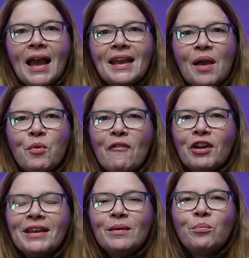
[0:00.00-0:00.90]
Hi, I'm
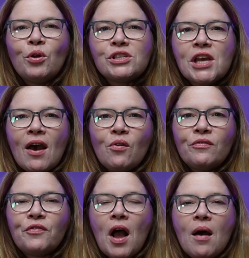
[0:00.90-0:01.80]
Reverend Kim Polchow
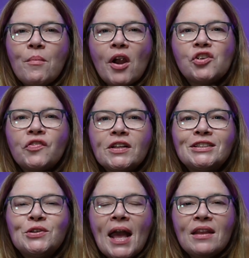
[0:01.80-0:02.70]
from
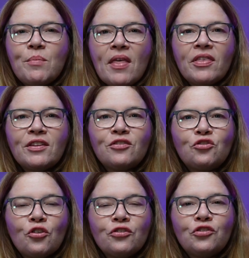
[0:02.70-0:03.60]
Marshfield United Methodist
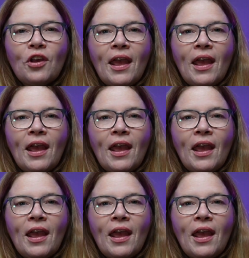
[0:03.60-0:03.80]
Church